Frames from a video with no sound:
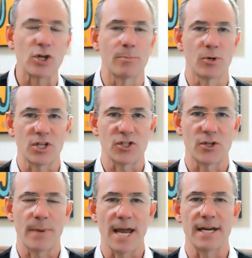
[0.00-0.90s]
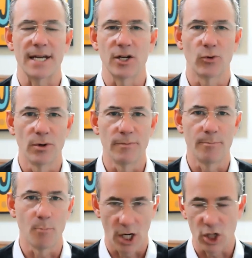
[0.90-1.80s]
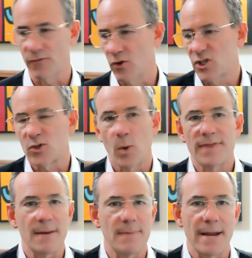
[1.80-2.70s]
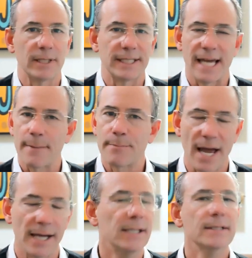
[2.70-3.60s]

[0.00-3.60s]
to participate in a group mortgage versus what they'd be able to get by